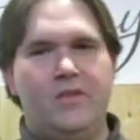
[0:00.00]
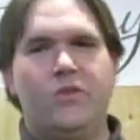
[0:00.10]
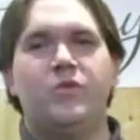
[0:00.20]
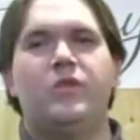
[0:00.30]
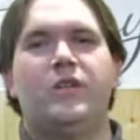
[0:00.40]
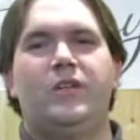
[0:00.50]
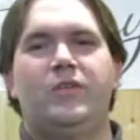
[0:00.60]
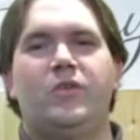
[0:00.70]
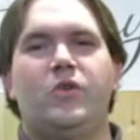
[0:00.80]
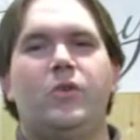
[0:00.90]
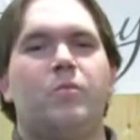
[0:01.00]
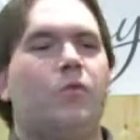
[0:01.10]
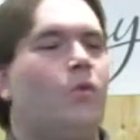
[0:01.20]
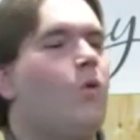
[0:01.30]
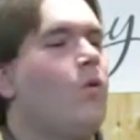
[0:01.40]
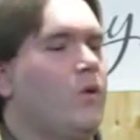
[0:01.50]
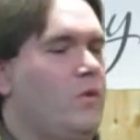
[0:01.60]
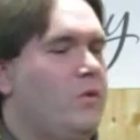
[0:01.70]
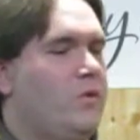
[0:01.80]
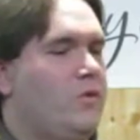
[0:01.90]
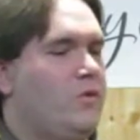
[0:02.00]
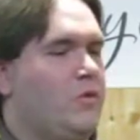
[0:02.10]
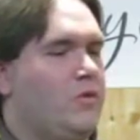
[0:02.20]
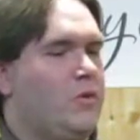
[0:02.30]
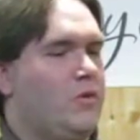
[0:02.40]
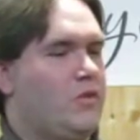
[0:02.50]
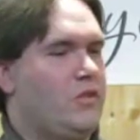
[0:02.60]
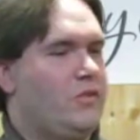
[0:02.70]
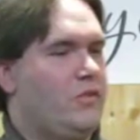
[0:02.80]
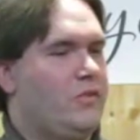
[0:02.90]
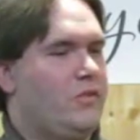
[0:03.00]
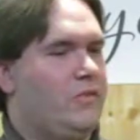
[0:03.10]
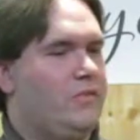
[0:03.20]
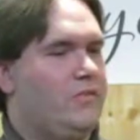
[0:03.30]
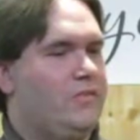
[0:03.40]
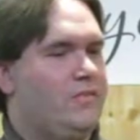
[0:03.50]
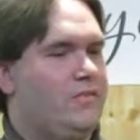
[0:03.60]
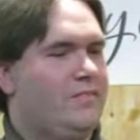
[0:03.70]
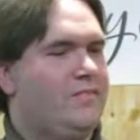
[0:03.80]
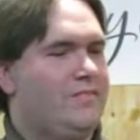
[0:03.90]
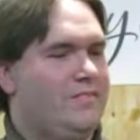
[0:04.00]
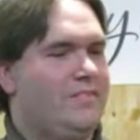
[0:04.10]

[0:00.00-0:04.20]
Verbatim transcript: using the term Lord to refer to Jesus. In male pronouns.